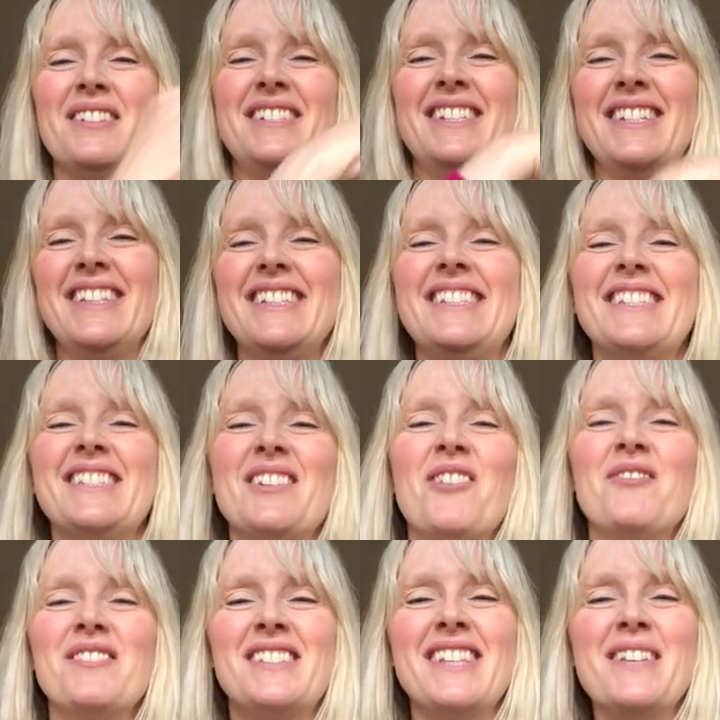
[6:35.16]
which this is
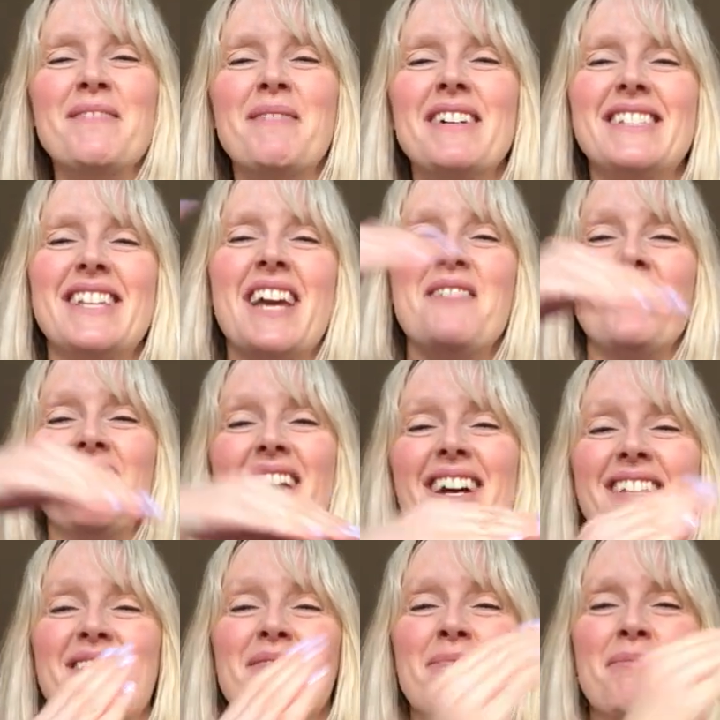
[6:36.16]
obviously my David
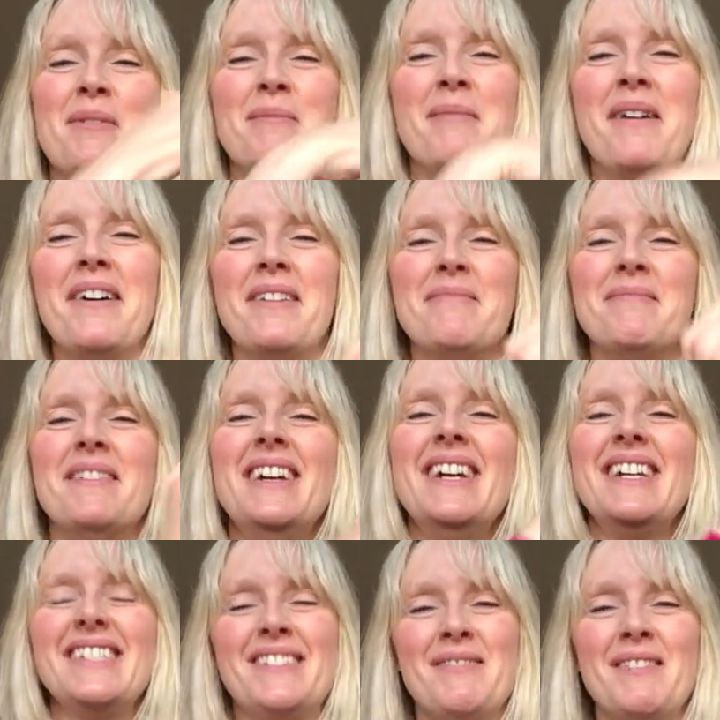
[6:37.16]
Attenborough mime.
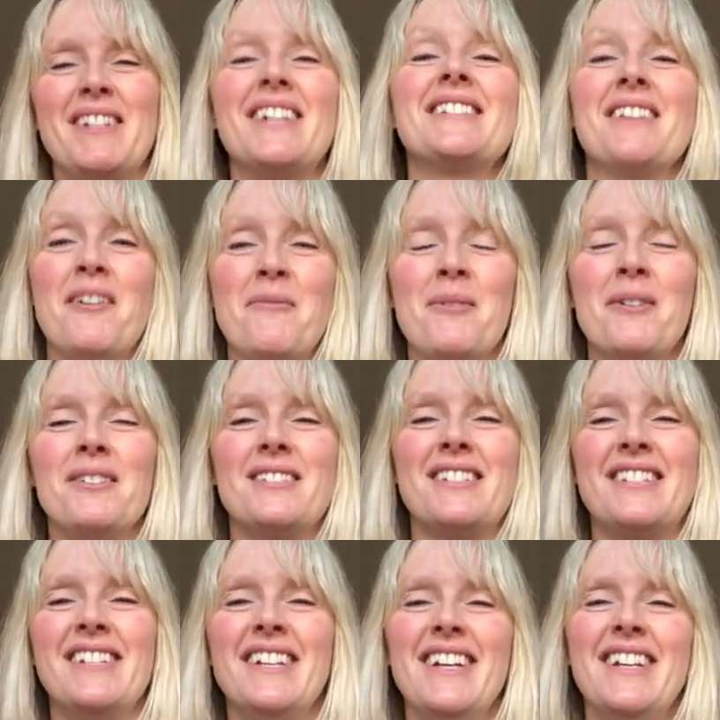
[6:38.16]
It's because I
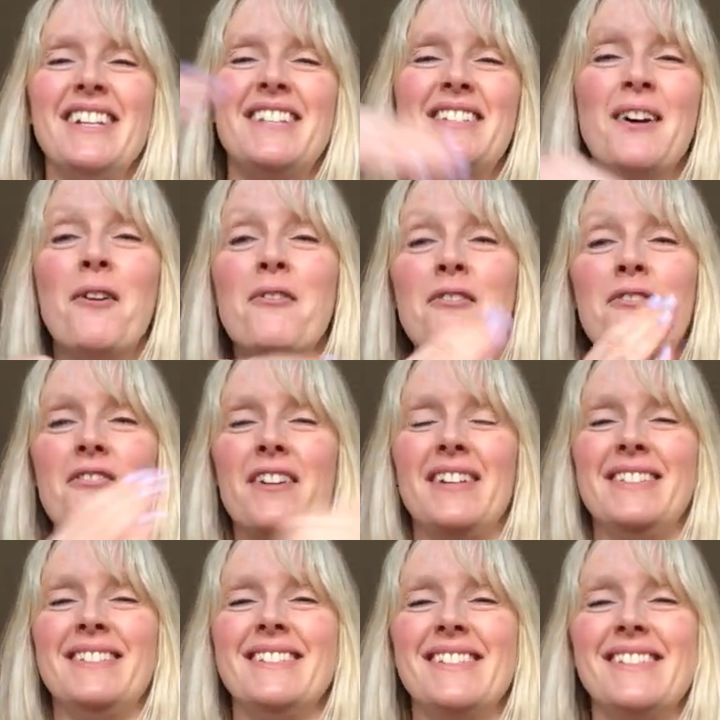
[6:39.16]
watched
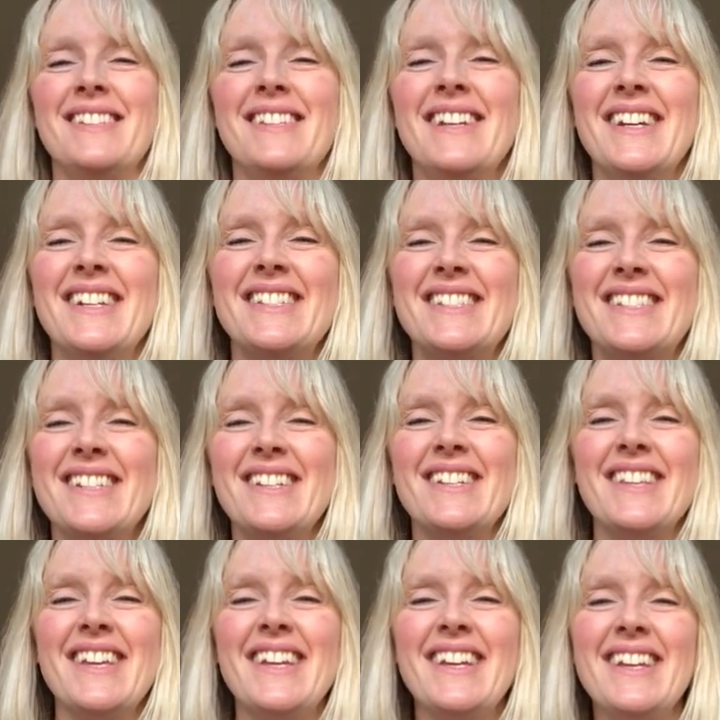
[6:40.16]
dolphins
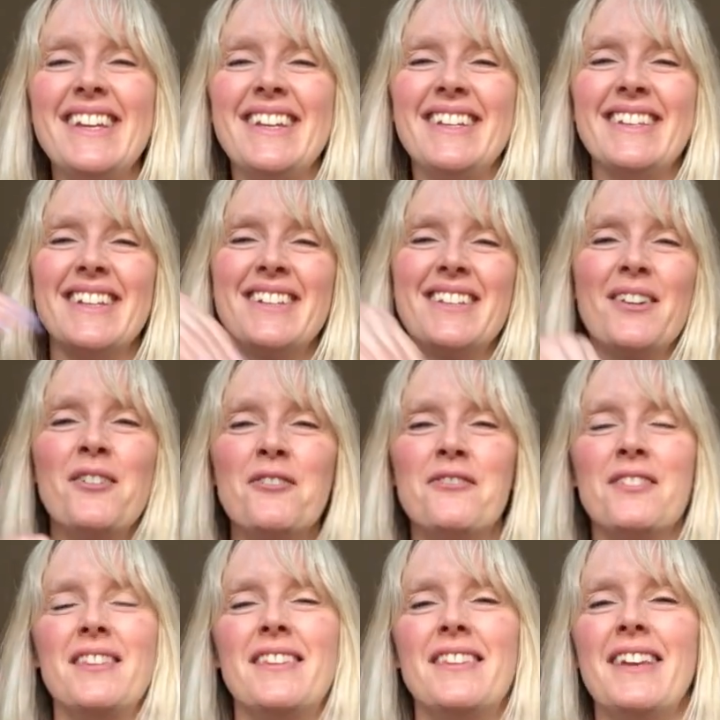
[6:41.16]
do the, the
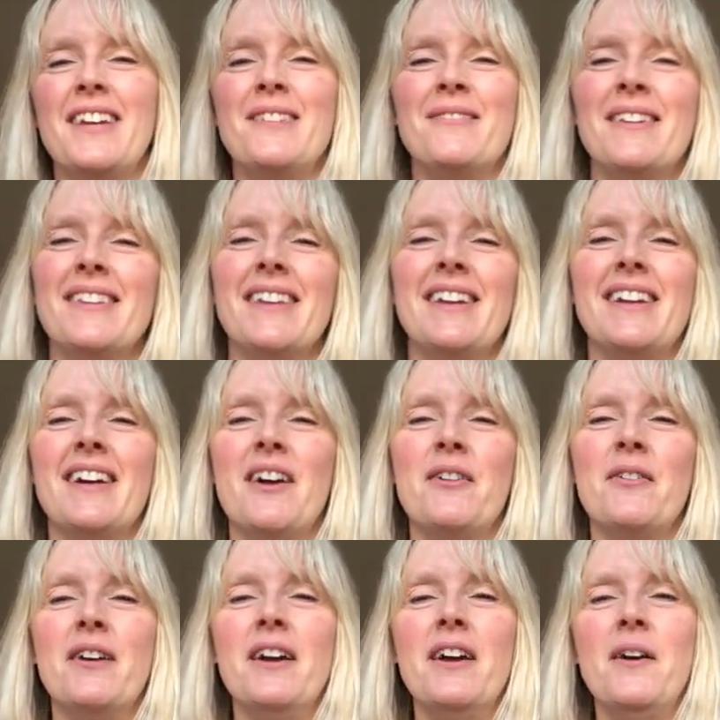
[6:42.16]
dolphin thing where they
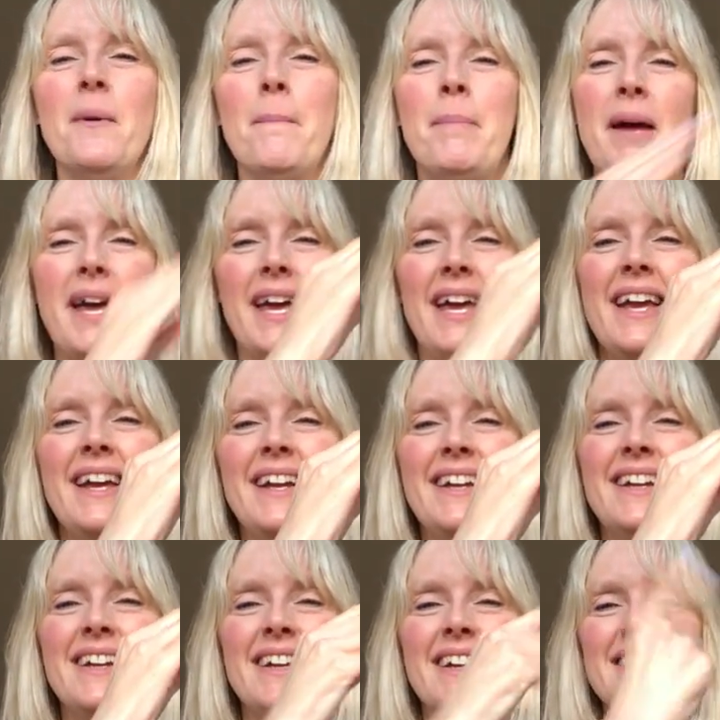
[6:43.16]
go ping,
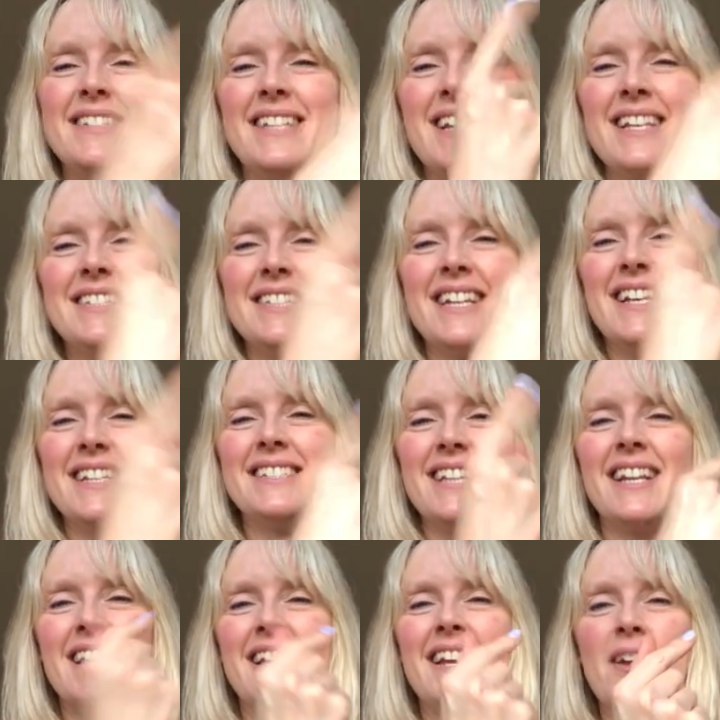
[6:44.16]
tiddly, tiddly,
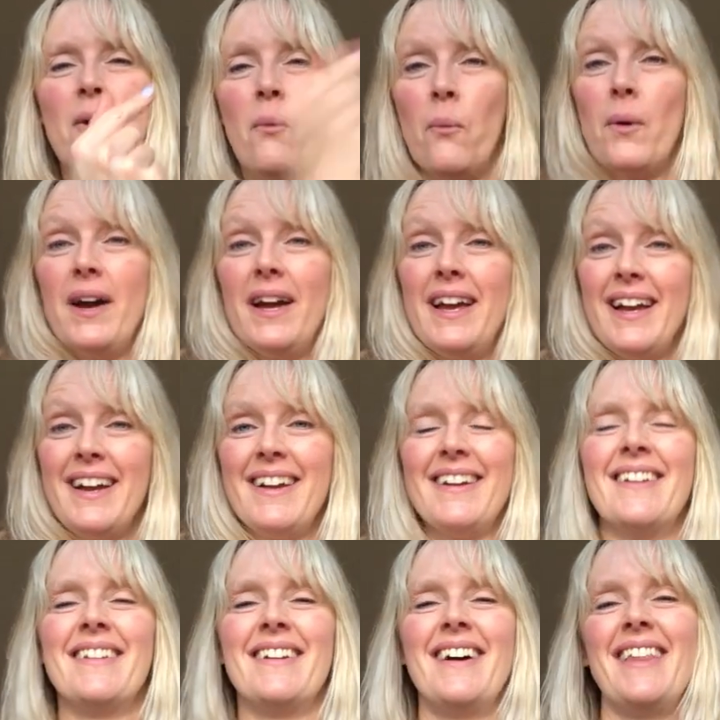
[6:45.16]
tiddly,
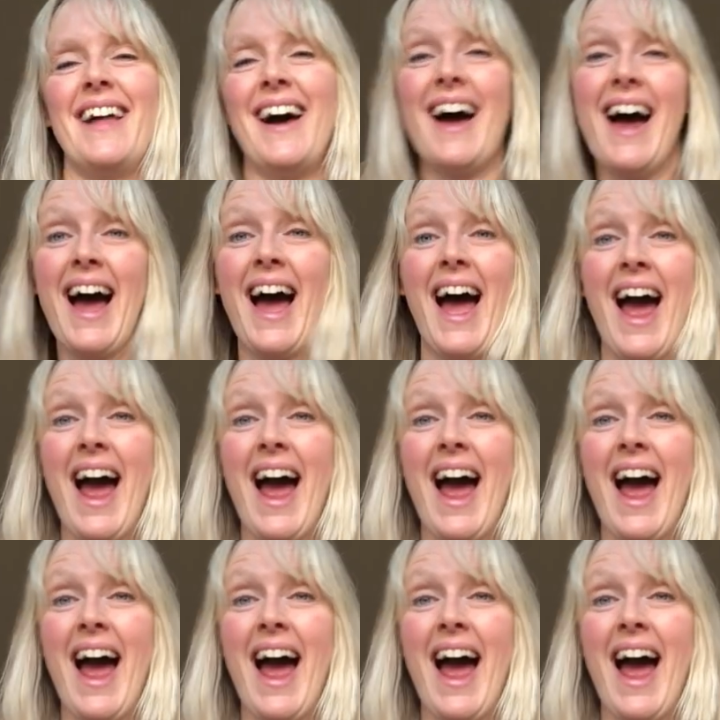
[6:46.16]
wing, like that.